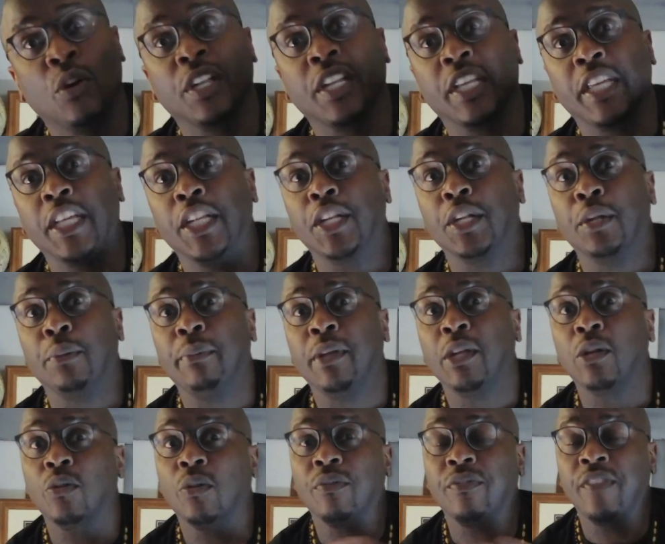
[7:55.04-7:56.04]
want to get in the
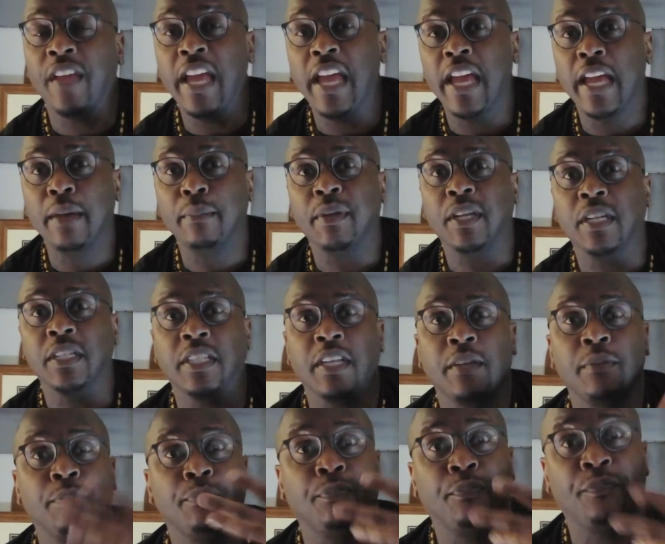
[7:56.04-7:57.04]
middle of that because
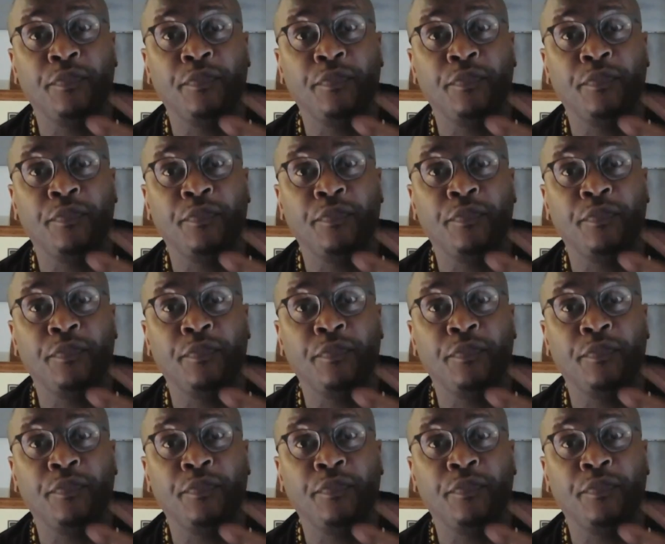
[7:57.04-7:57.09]
they